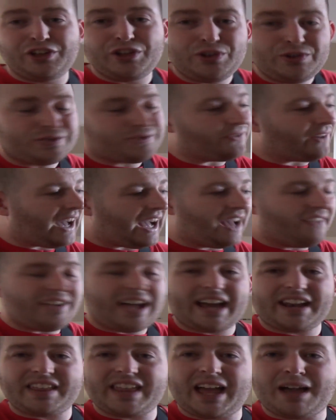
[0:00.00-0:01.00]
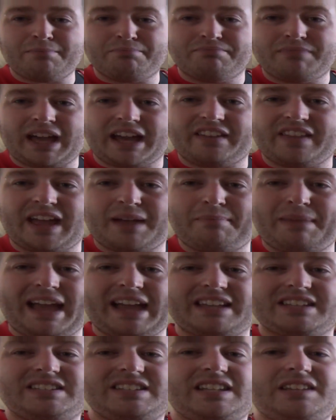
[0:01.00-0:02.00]
use 5 out of that
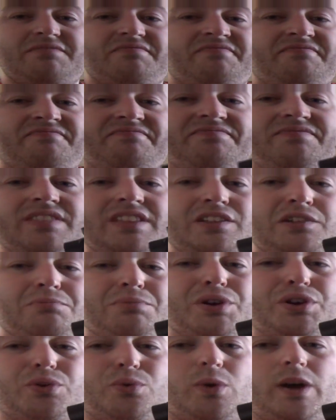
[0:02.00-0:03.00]
magazine, put it